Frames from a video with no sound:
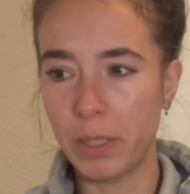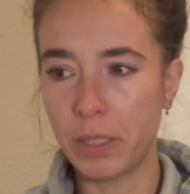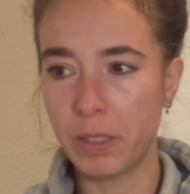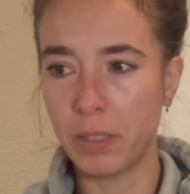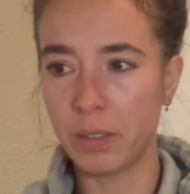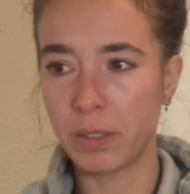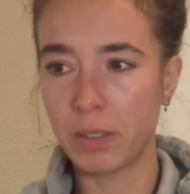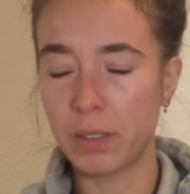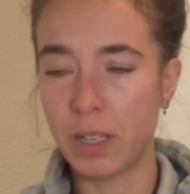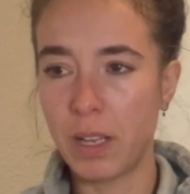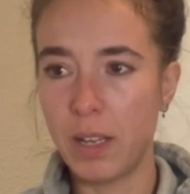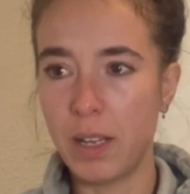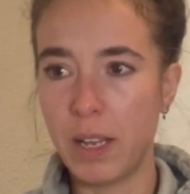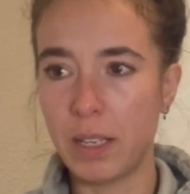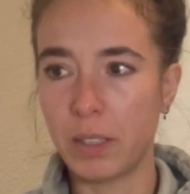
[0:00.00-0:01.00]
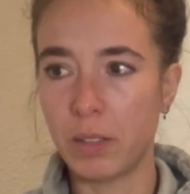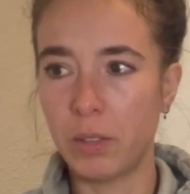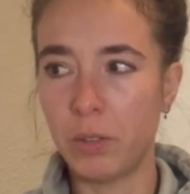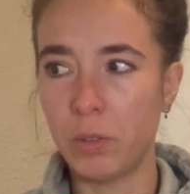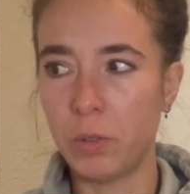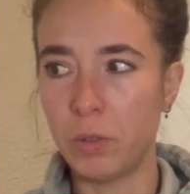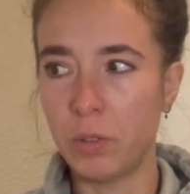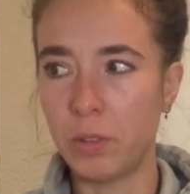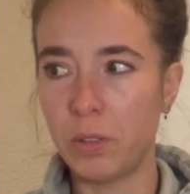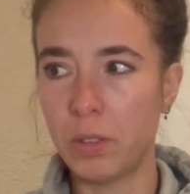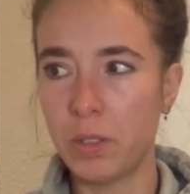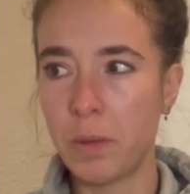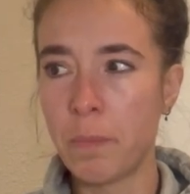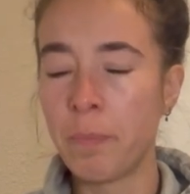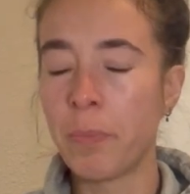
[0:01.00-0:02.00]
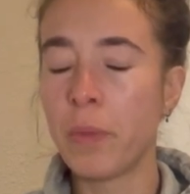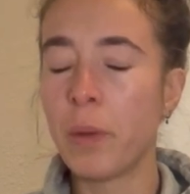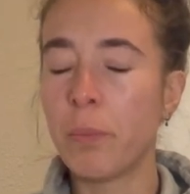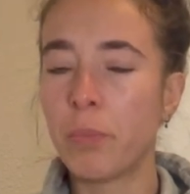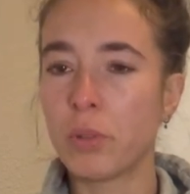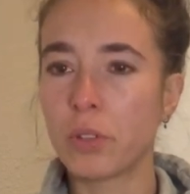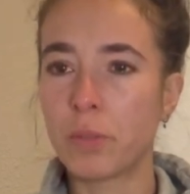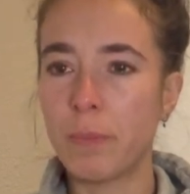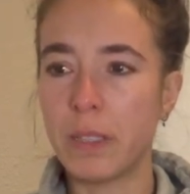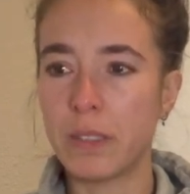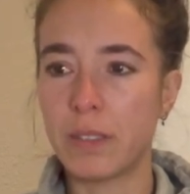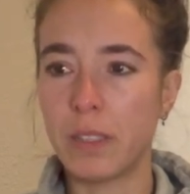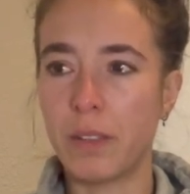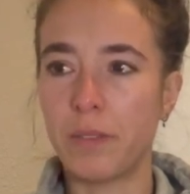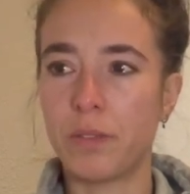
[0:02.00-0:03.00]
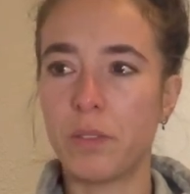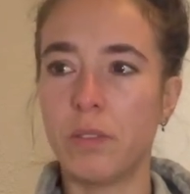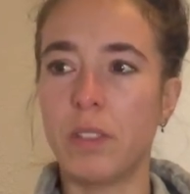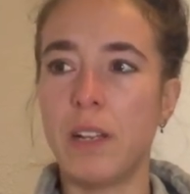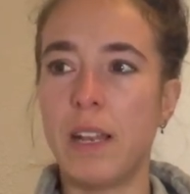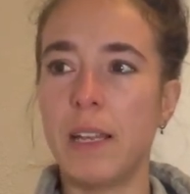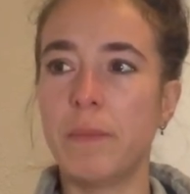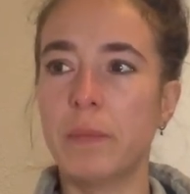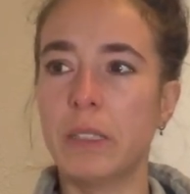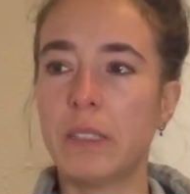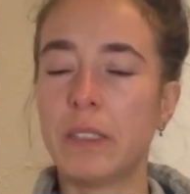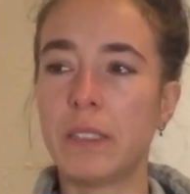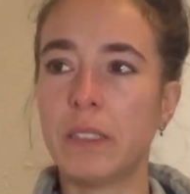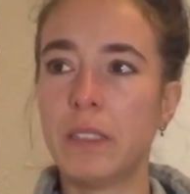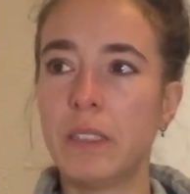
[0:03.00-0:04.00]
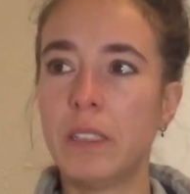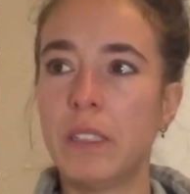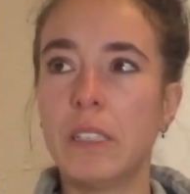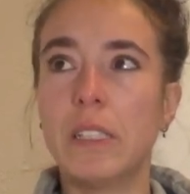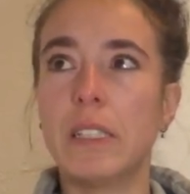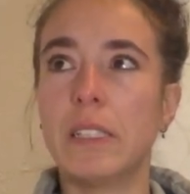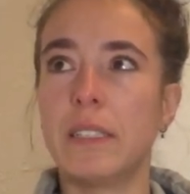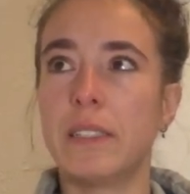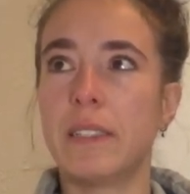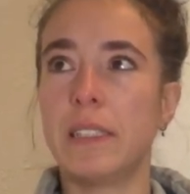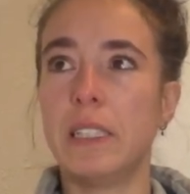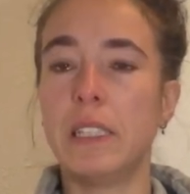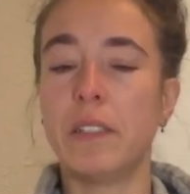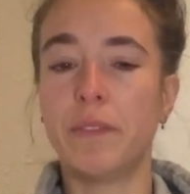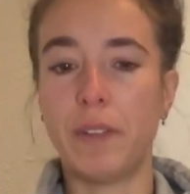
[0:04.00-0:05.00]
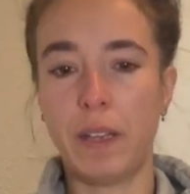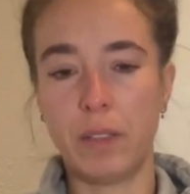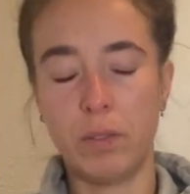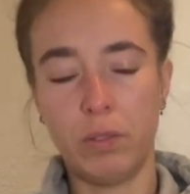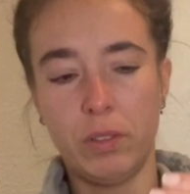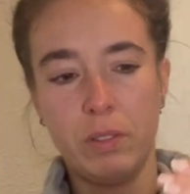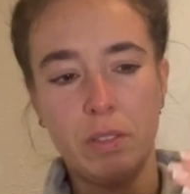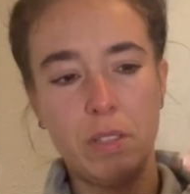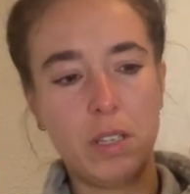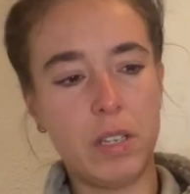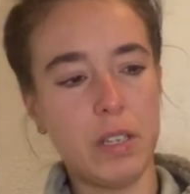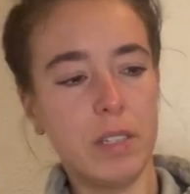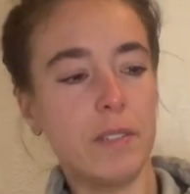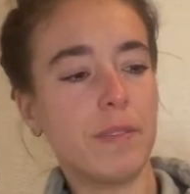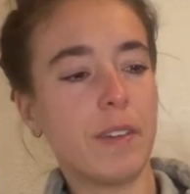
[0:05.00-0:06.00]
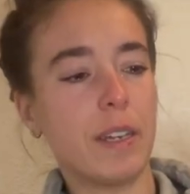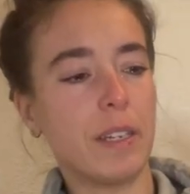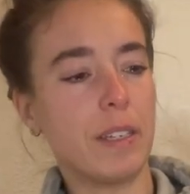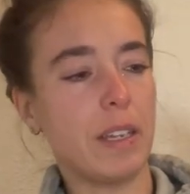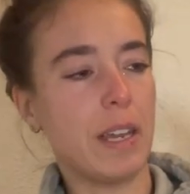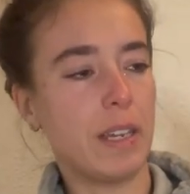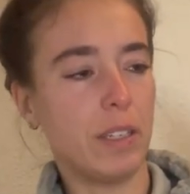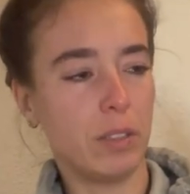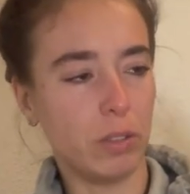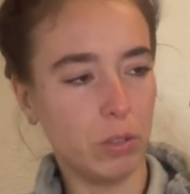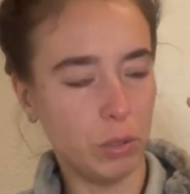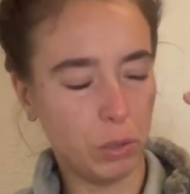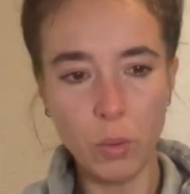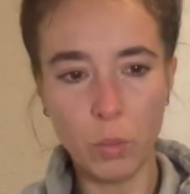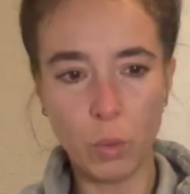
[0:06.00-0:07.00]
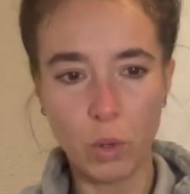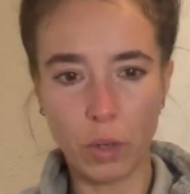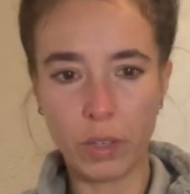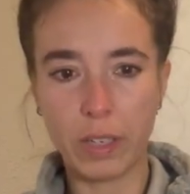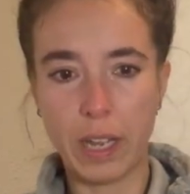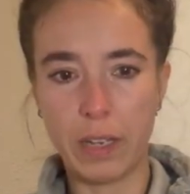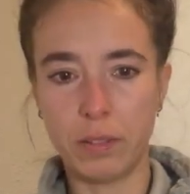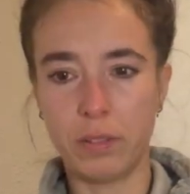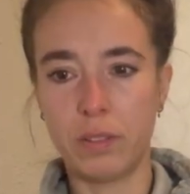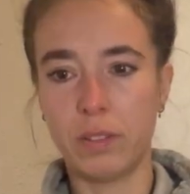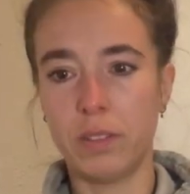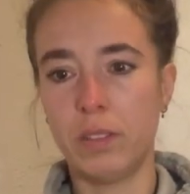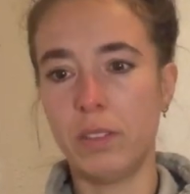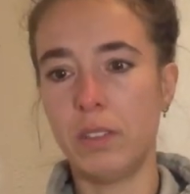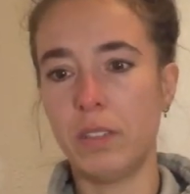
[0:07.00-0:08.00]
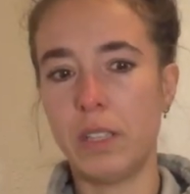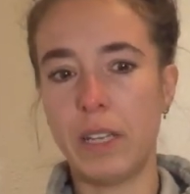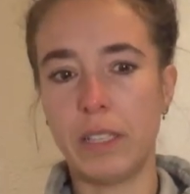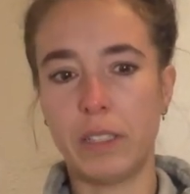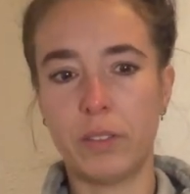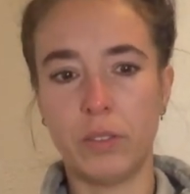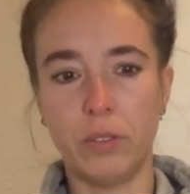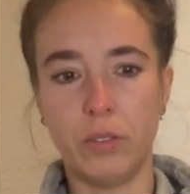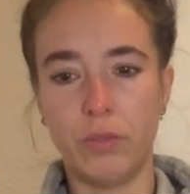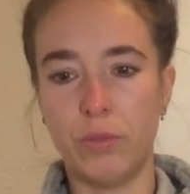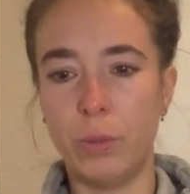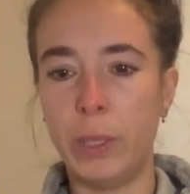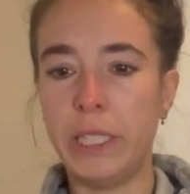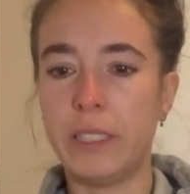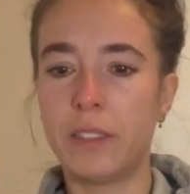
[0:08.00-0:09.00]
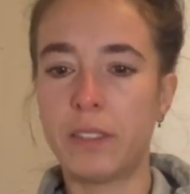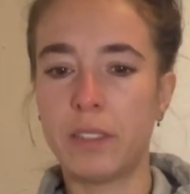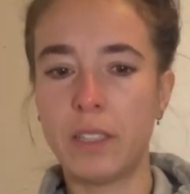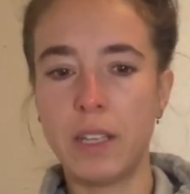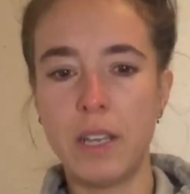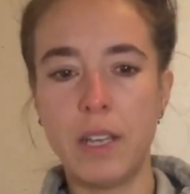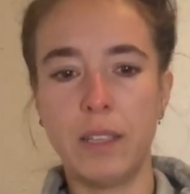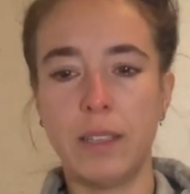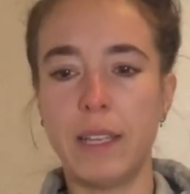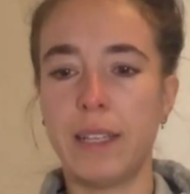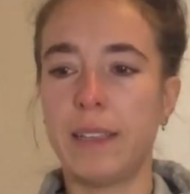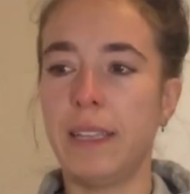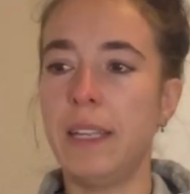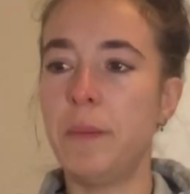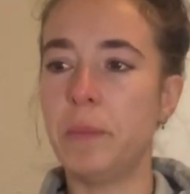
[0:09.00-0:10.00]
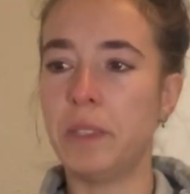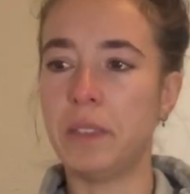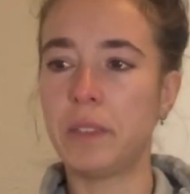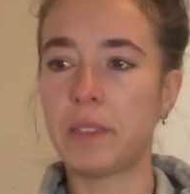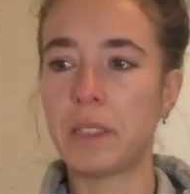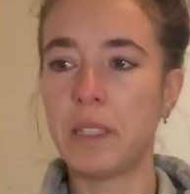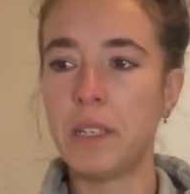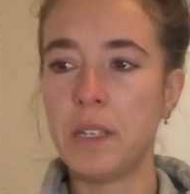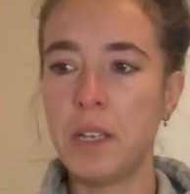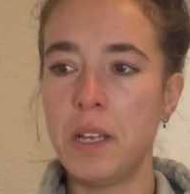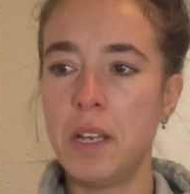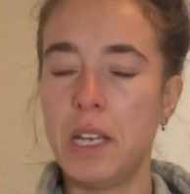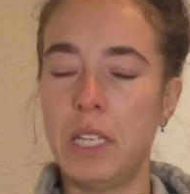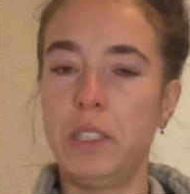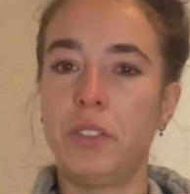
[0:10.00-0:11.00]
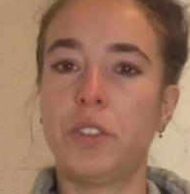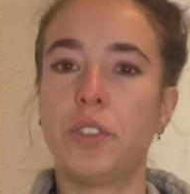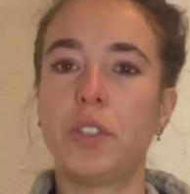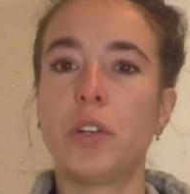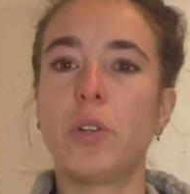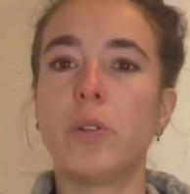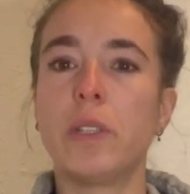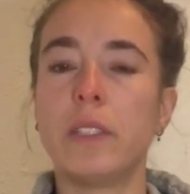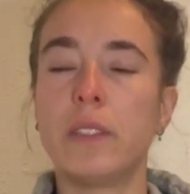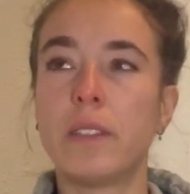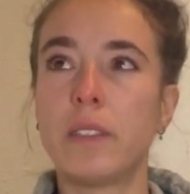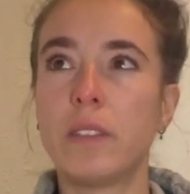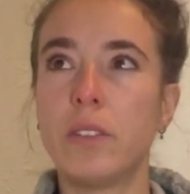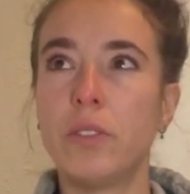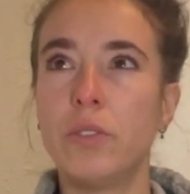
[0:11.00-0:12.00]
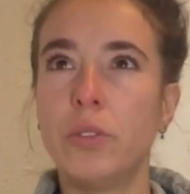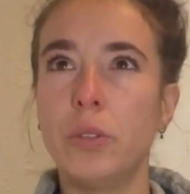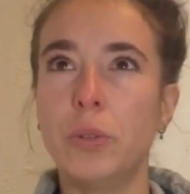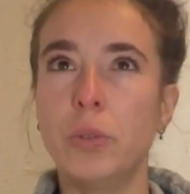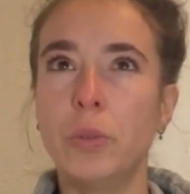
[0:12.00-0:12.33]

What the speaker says: because I could push myself to the limit and see if I could, if I had a good workout, I could reach that limit and show it to